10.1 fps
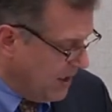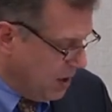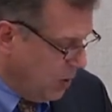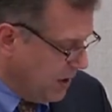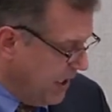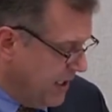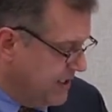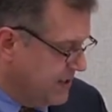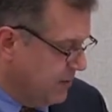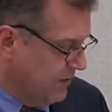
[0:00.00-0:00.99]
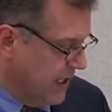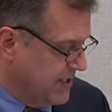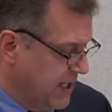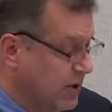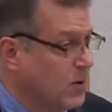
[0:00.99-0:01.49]
The goal, again, is to provide
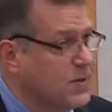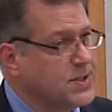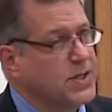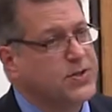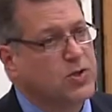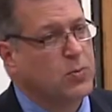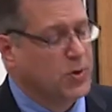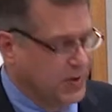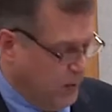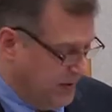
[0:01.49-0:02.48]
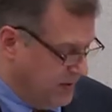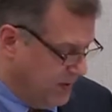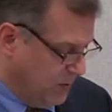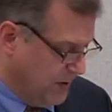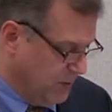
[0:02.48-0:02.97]
stakeholders and consumers with
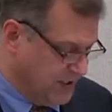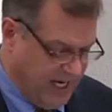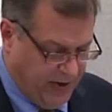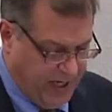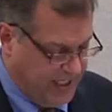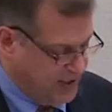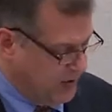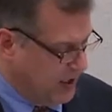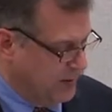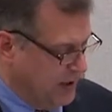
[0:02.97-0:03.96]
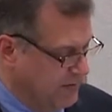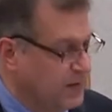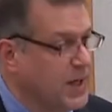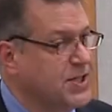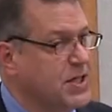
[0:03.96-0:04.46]
standardized and credible
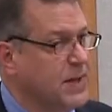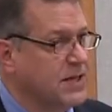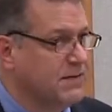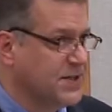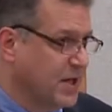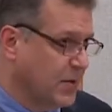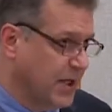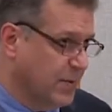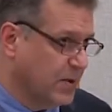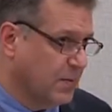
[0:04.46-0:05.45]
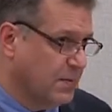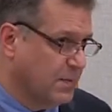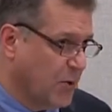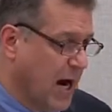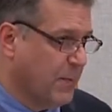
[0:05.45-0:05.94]
information on physical
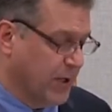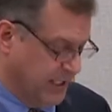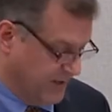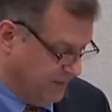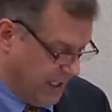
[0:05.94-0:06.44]
properties.